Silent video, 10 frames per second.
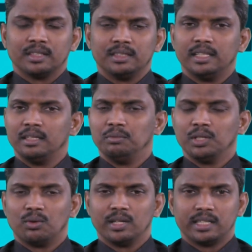then we
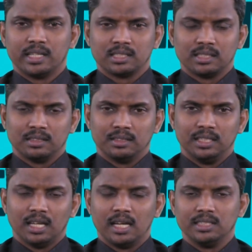call it as
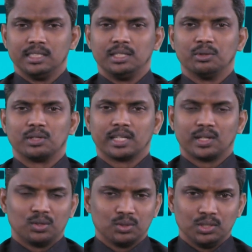the ICT or
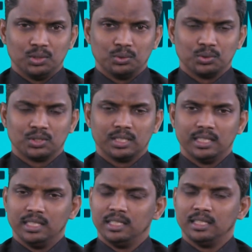technology use
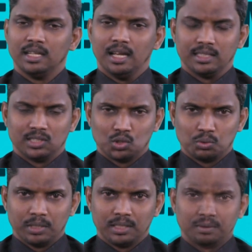in
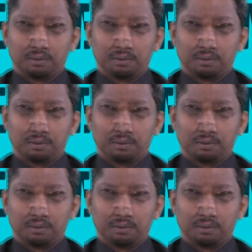assessment.